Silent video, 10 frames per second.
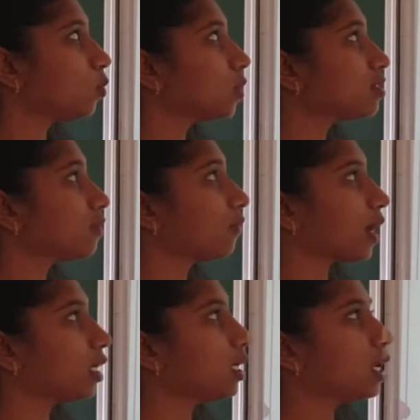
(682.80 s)
what is the
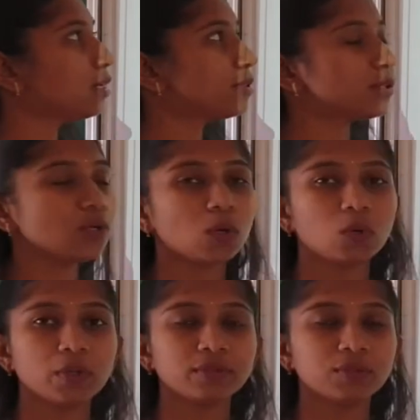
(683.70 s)
final answer you are
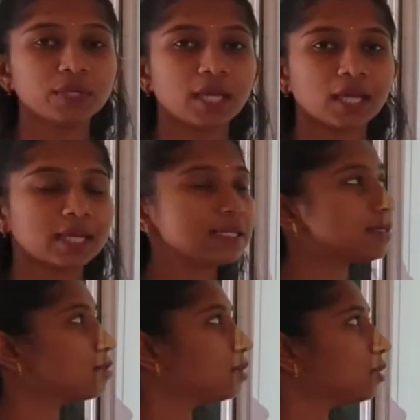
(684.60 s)
going to get?
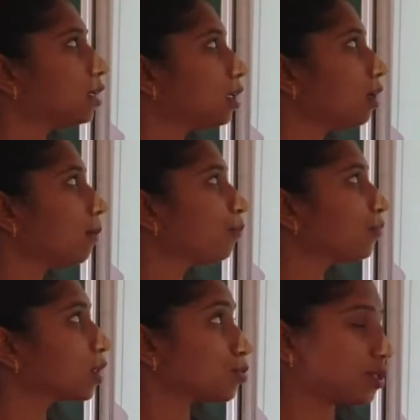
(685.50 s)
See here,
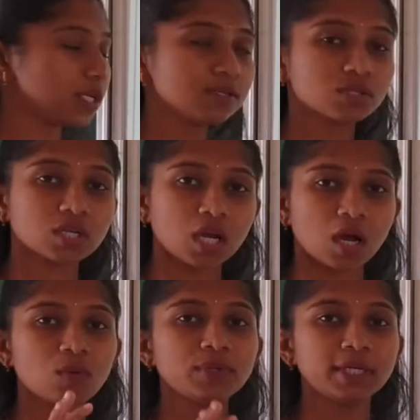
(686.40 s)
just
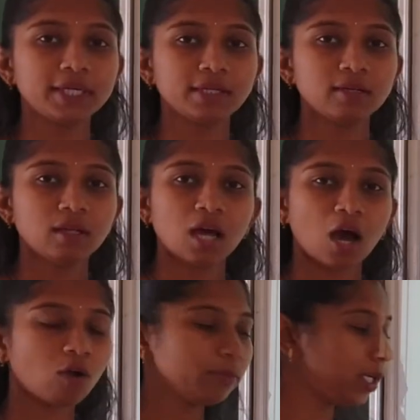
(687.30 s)
count it.
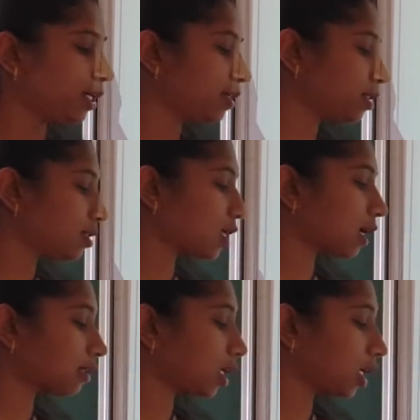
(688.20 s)
How many digits
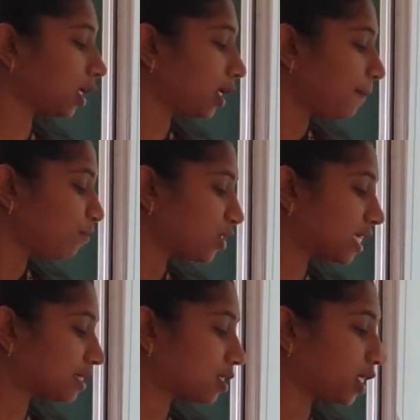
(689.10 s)
are there?
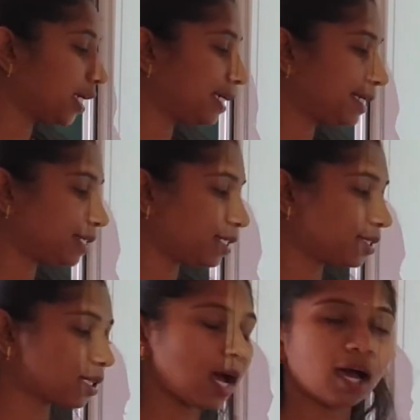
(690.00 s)
16
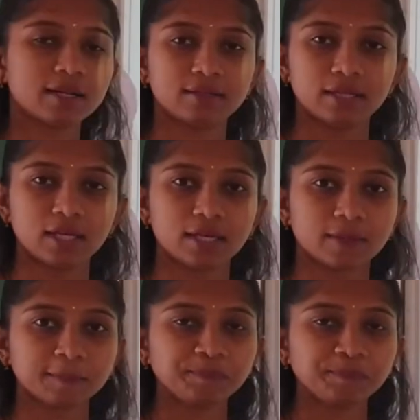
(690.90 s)
digits are there.